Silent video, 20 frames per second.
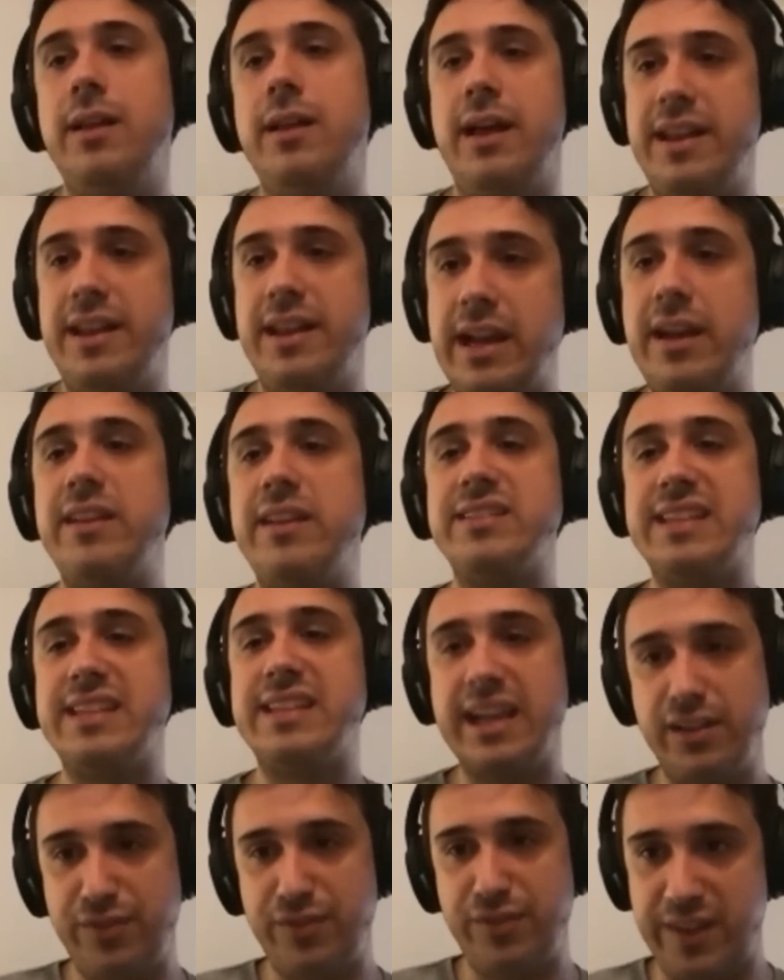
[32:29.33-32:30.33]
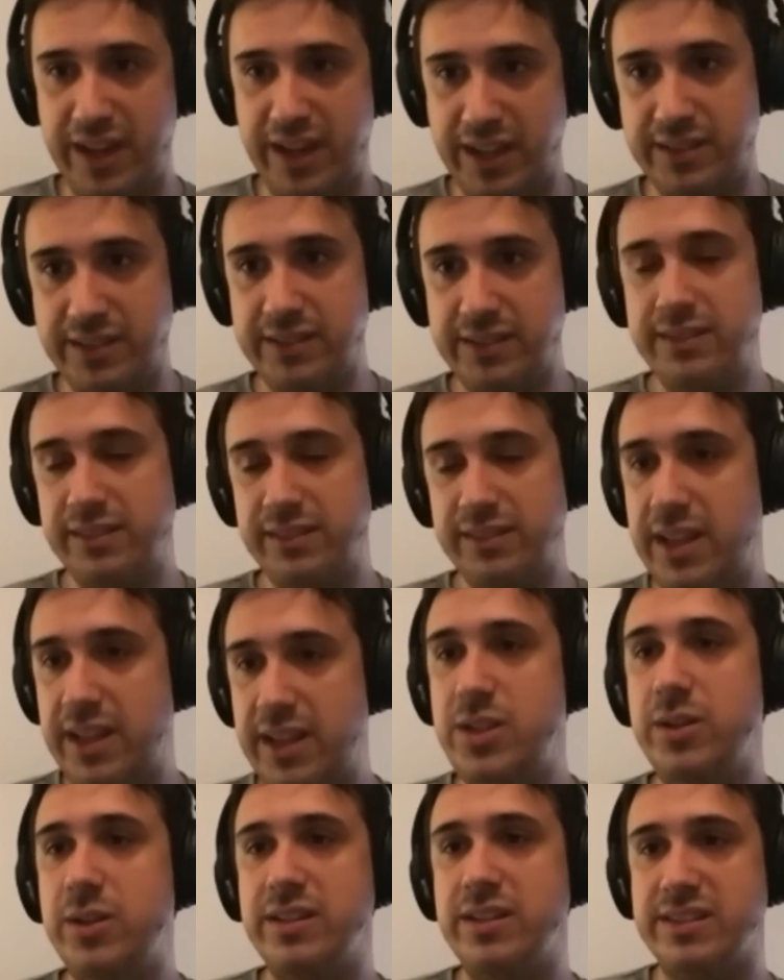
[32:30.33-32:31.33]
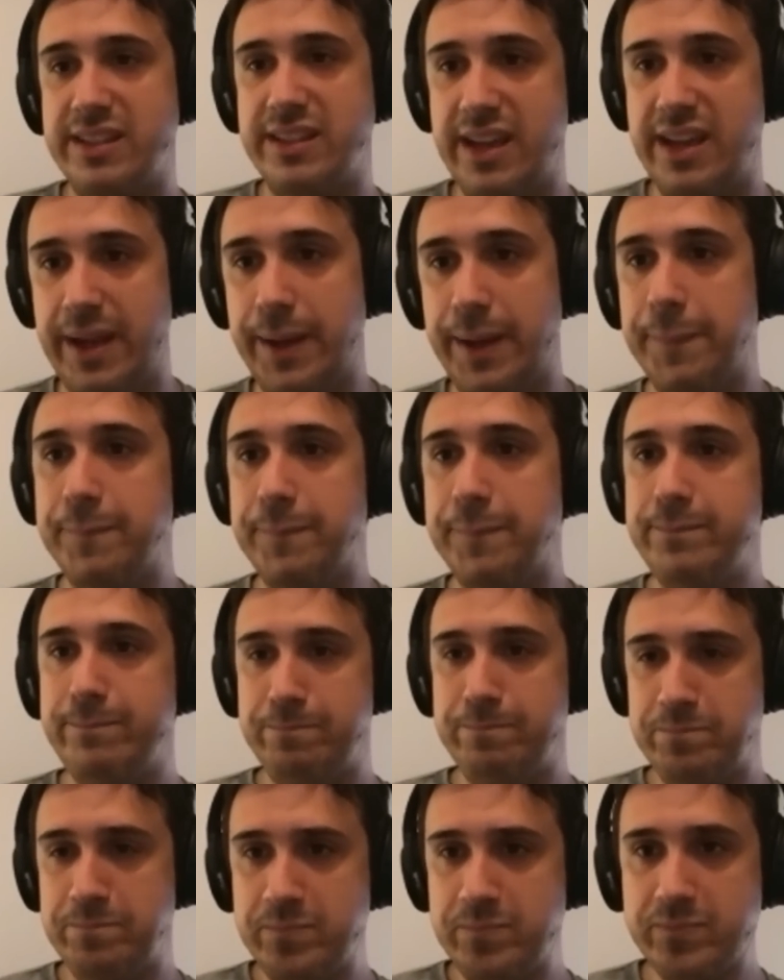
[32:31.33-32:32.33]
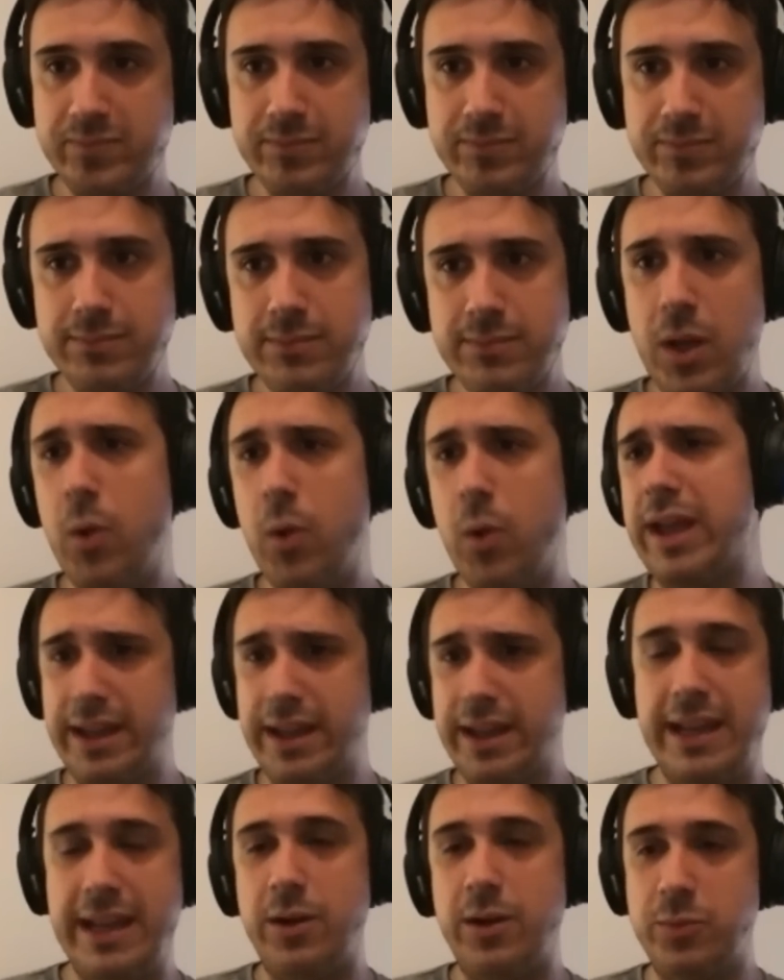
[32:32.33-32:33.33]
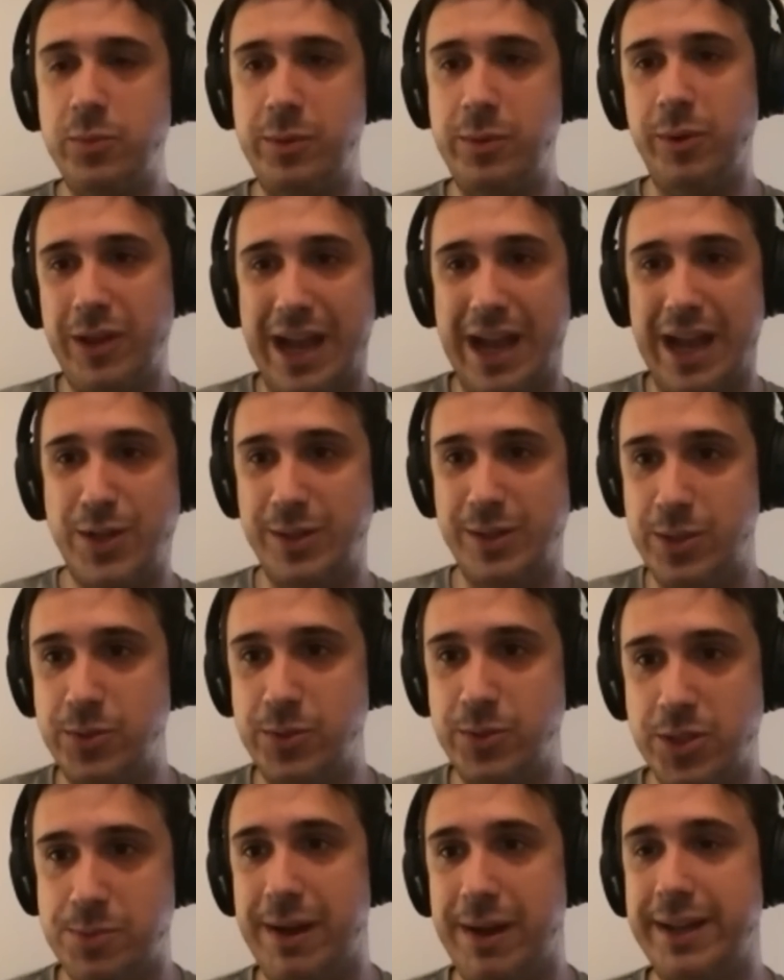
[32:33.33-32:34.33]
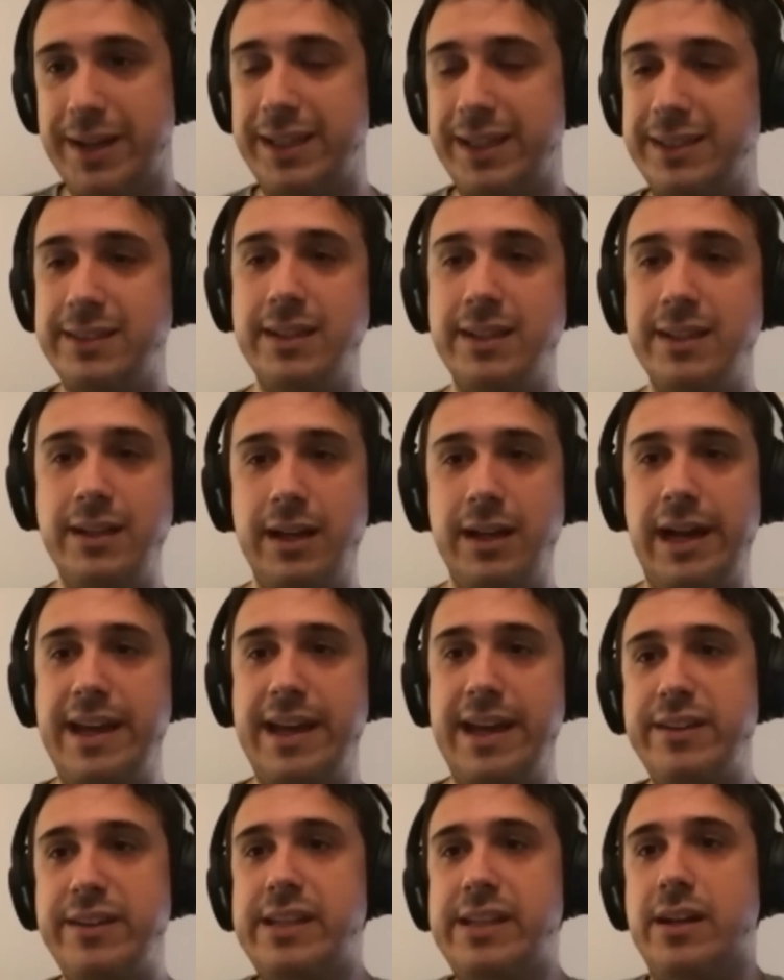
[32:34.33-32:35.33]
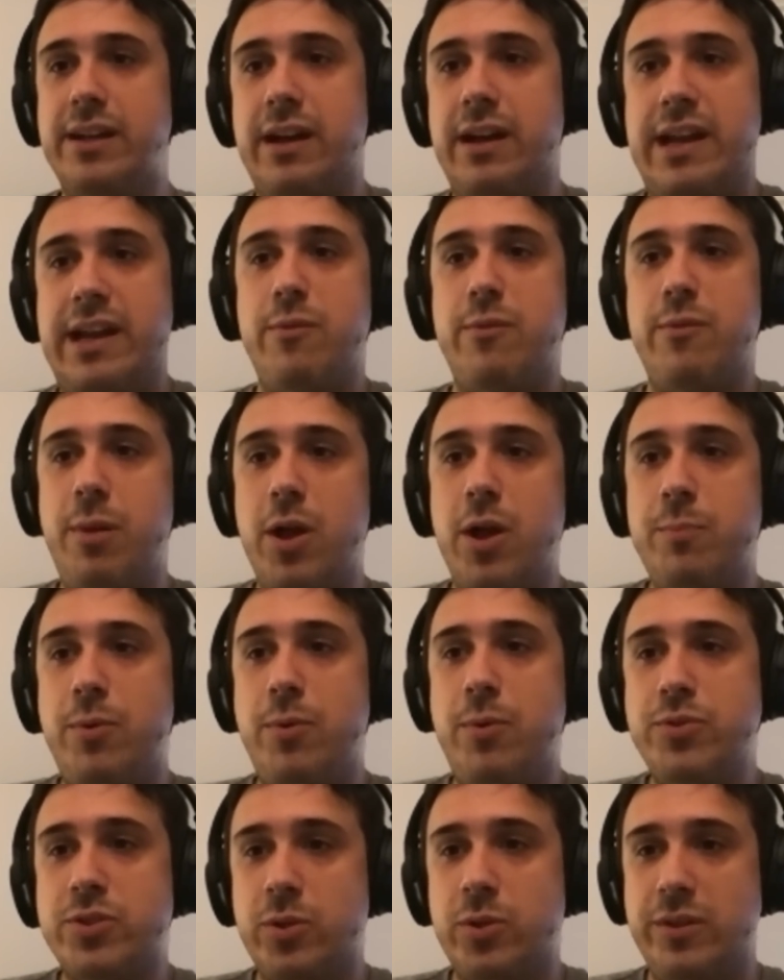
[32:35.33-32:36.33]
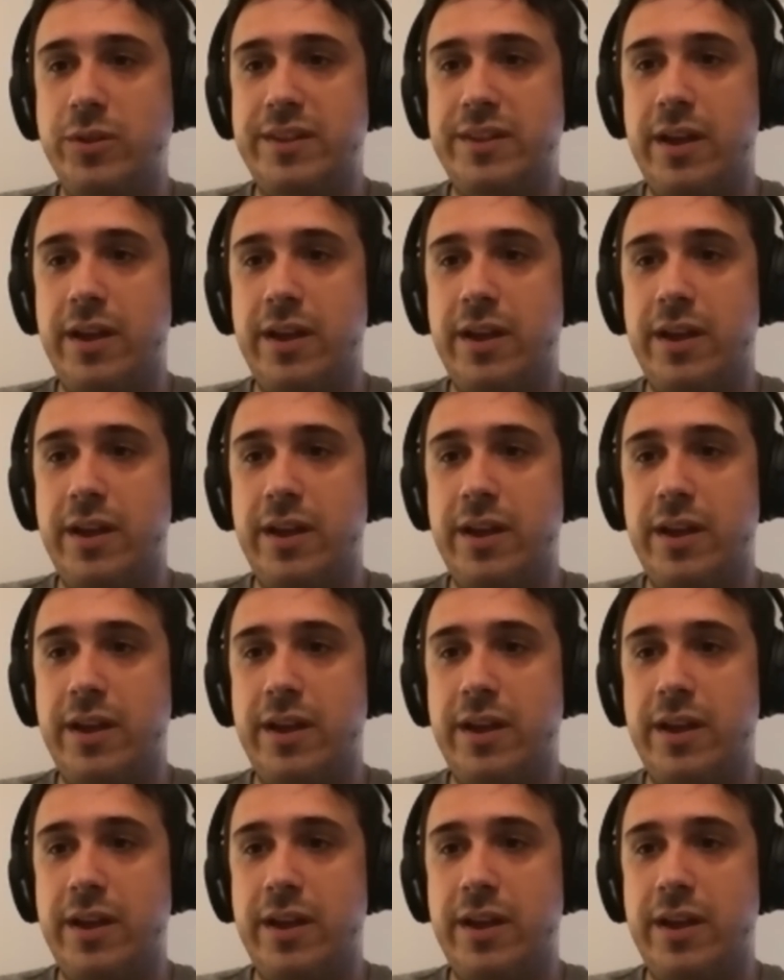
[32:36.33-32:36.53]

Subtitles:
And then in the second phase, then you can say, okay, now we want to actually use those bindings. I have a blog post called